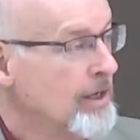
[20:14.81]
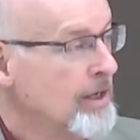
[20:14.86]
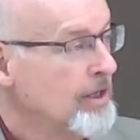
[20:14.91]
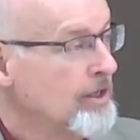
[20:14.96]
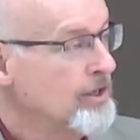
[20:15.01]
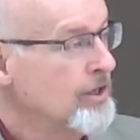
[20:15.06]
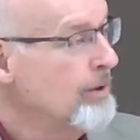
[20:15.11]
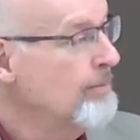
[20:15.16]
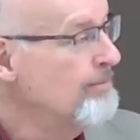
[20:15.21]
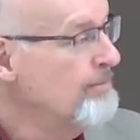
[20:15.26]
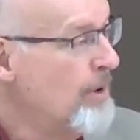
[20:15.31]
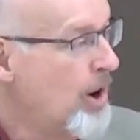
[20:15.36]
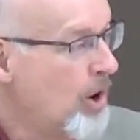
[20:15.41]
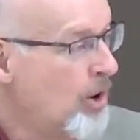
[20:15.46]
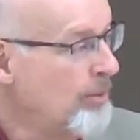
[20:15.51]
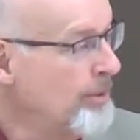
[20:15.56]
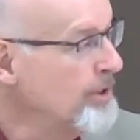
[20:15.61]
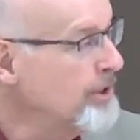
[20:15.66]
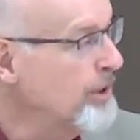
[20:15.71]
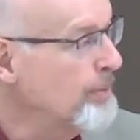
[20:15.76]
The
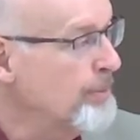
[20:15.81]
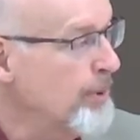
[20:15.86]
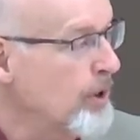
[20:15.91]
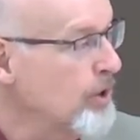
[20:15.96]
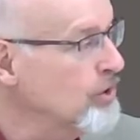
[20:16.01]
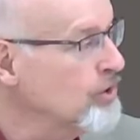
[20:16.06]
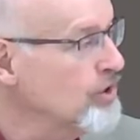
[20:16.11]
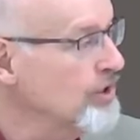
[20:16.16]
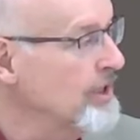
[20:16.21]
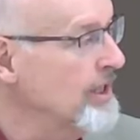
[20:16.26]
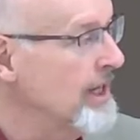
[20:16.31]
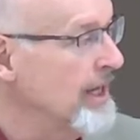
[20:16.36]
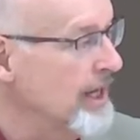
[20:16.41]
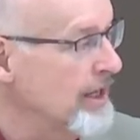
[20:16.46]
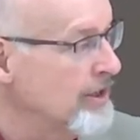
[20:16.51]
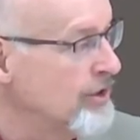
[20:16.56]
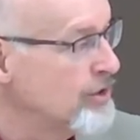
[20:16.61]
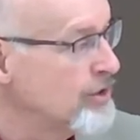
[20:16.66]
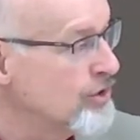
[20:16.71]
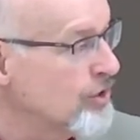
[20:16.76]
moment a person
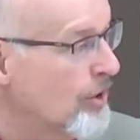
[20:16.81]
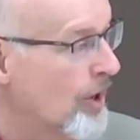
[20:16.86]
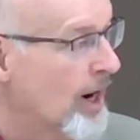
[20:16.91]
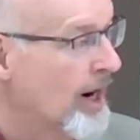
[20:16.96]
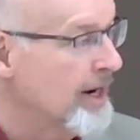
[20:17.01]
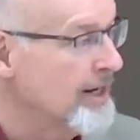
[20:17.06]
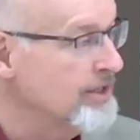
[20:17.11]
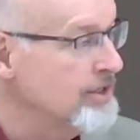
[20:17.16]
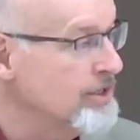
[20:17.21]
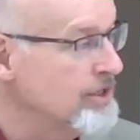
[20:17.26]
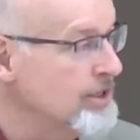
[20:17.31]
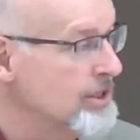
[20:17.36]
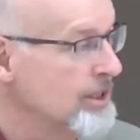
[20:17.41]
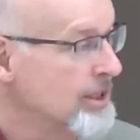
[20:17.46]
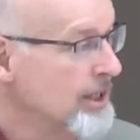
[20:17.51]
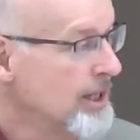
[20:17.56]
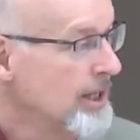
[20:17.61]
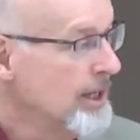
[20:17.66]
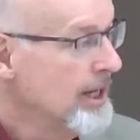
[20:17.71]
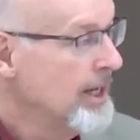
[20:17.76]
enters Christ,
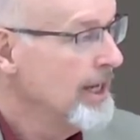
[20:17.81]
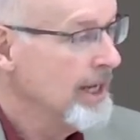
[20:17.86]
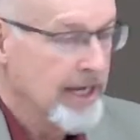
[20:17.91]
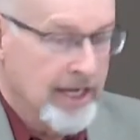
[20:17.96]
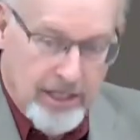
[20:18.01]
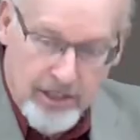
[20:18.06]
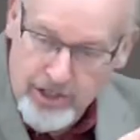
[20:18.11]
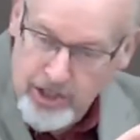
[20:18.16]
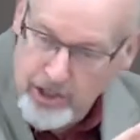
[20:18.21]
their